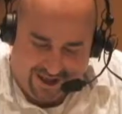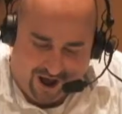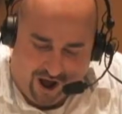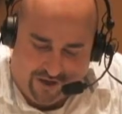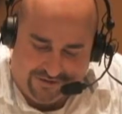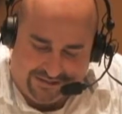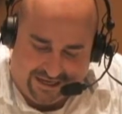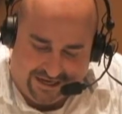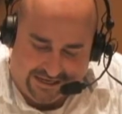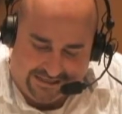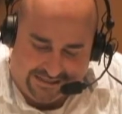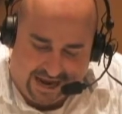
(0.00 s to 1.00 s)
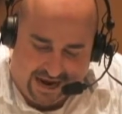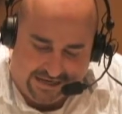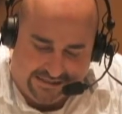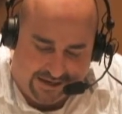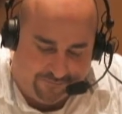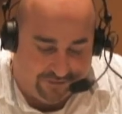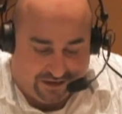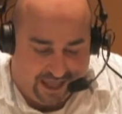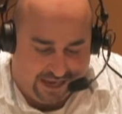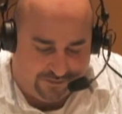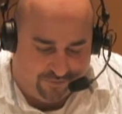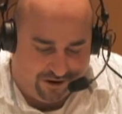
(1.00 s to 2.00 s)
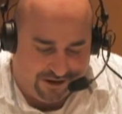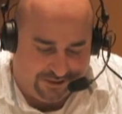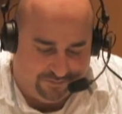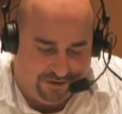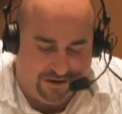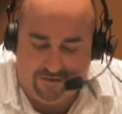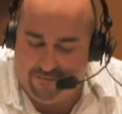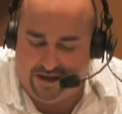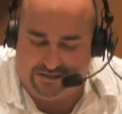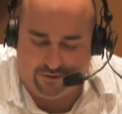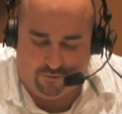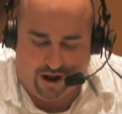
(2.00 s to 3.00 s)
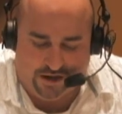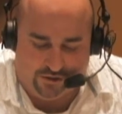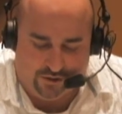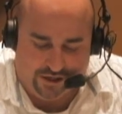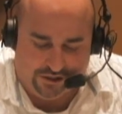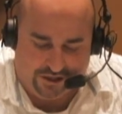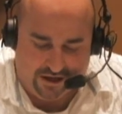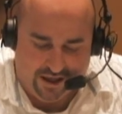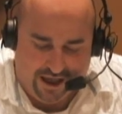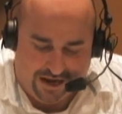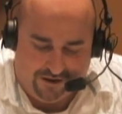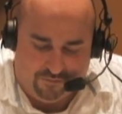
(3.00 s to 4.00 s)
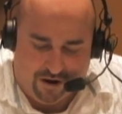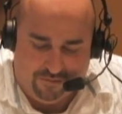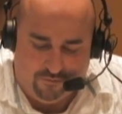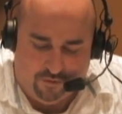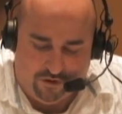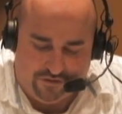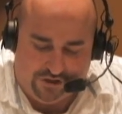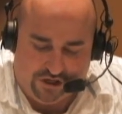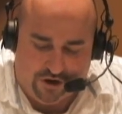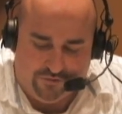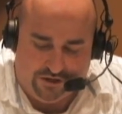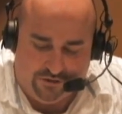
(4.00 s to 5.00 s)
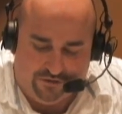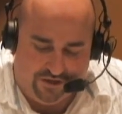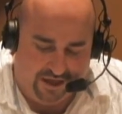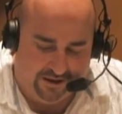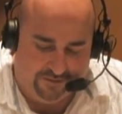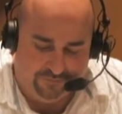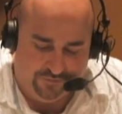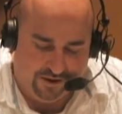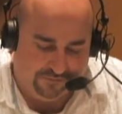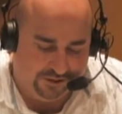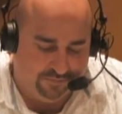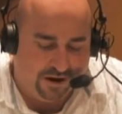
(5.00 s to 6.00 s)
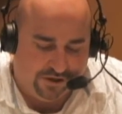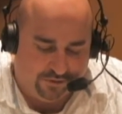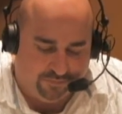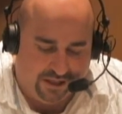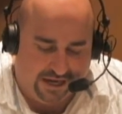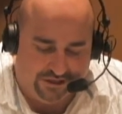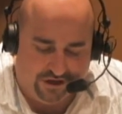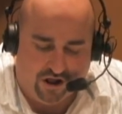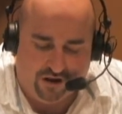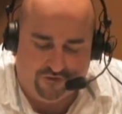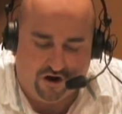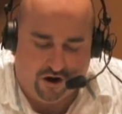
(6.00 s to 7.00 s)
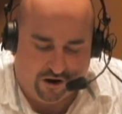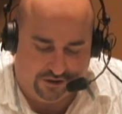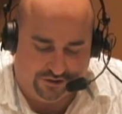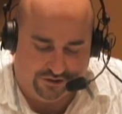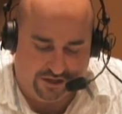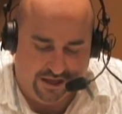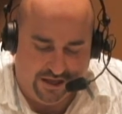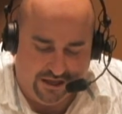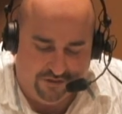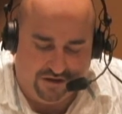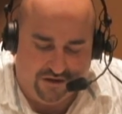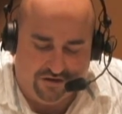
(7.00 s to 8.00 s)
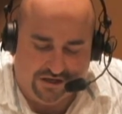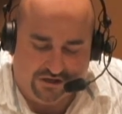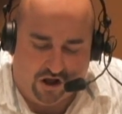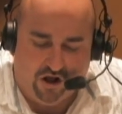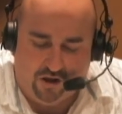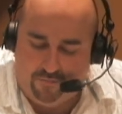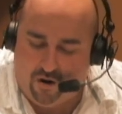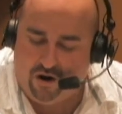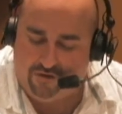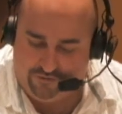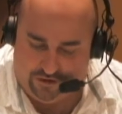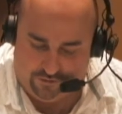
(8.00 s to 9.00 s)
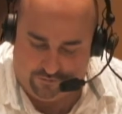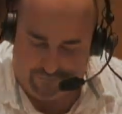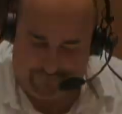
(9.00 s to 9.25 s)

All this kidding aside, except for the last part, it's been an amazing ride, Trish, and you brought more to the show than you think. You have a special place in all of our hearts. You've given us all part of you.